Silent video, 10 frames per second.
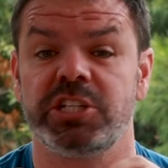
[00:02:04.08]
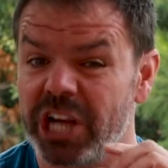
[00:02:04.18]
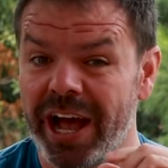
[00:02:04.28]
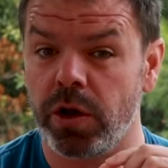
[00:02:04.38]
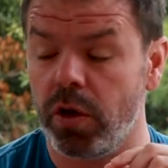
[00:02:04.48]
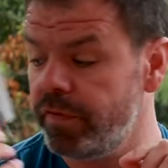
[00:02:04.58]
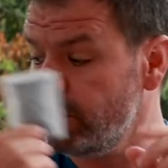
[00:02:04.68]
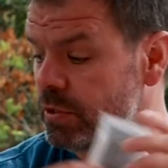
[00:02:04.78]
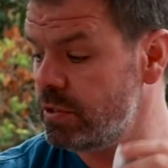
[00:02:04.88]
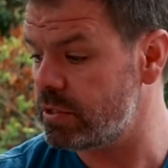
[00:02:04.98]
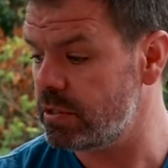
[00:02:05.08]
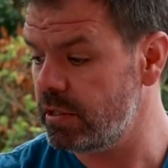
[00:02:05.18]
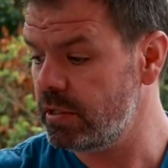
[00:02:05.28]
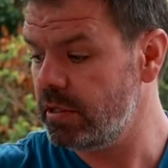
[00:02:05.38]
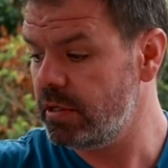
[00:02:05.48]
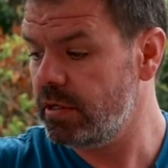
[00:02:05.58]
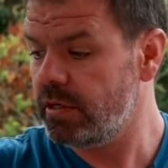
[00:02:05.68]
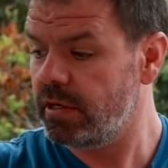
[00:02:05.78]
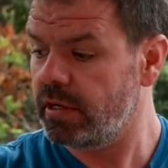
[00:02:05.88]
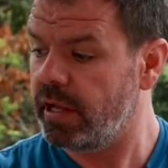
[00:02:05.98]
charcoal filters,
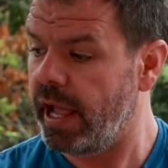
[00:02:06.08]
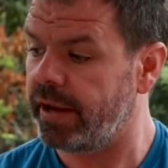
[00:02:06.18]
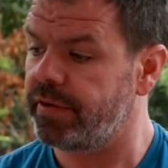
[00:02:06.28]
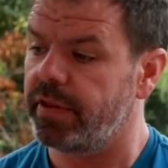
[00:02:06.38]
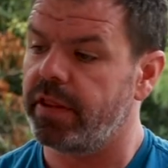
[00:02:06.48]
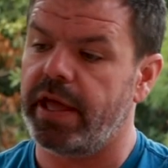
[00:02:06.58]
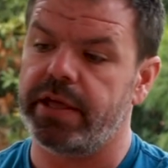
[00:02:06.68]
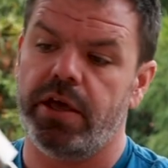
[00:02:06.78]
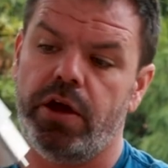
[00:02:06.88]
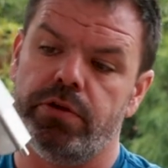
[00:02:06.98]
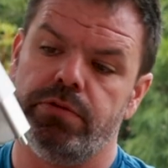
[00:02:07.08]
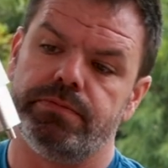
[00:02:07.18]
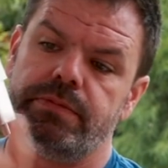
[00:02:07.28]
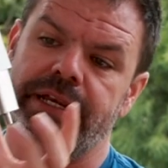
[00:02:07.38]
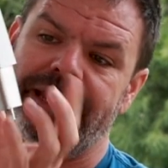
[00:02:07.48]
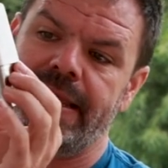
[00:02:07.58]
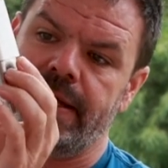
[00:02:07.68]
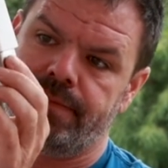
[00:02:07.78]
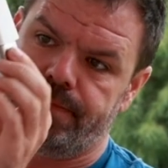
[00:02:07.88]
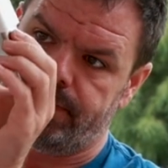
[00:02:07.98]
and they go in here.